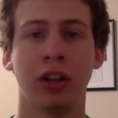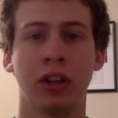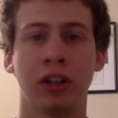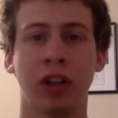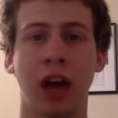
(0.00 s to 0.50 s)

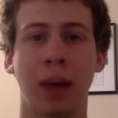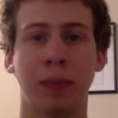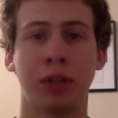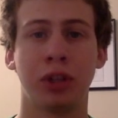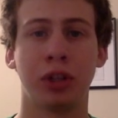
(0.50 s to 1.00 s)

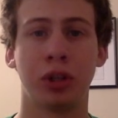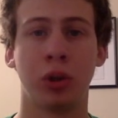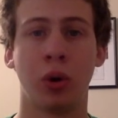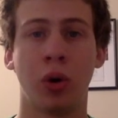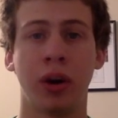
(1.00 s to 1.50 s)
stop
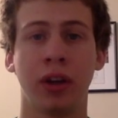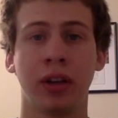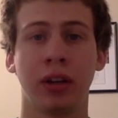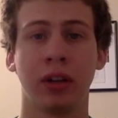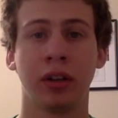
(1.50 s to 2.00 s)

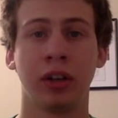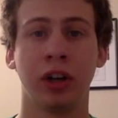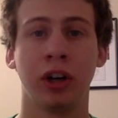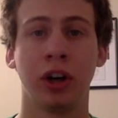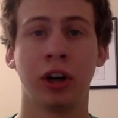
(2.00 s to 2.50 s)
destroying
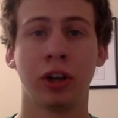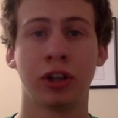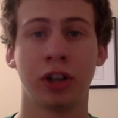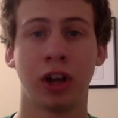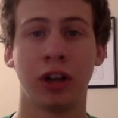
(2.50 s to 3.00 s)
your younger
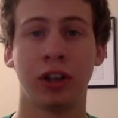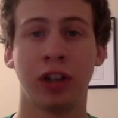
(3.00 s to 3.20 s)
son,